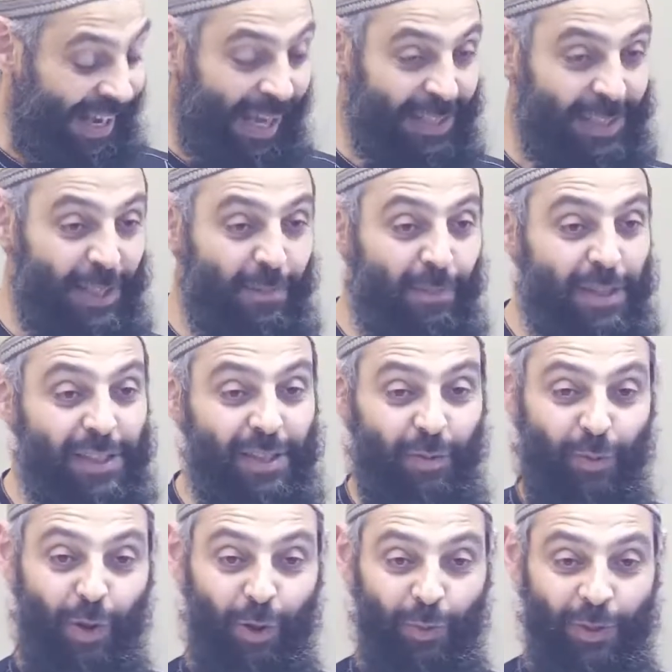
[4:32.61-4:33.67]
Al-Hasib means the
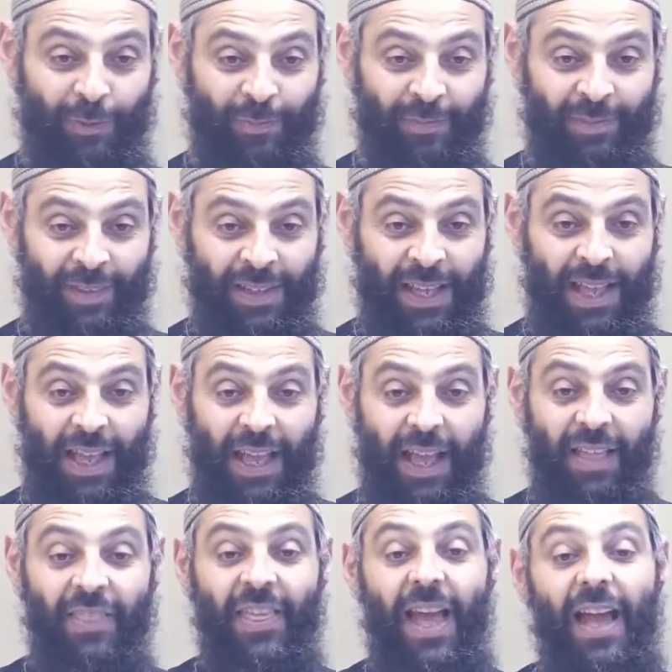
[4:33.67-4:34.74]
following.
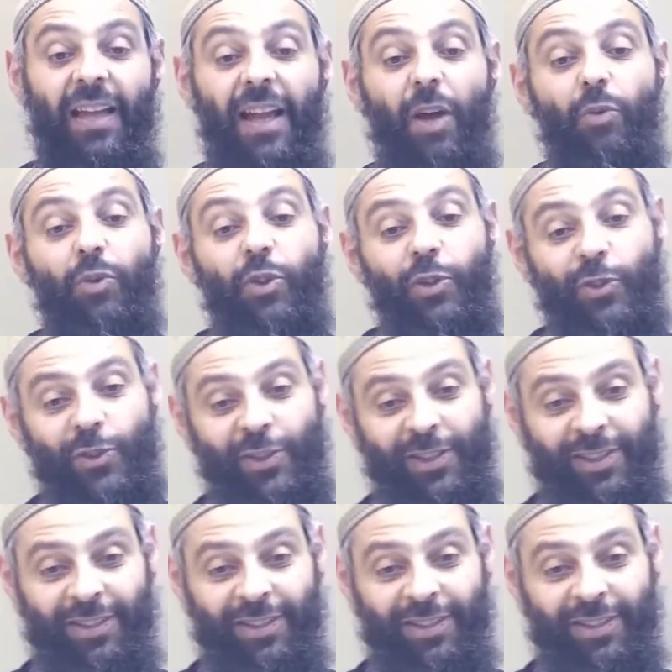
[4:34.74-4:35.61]
The accountant,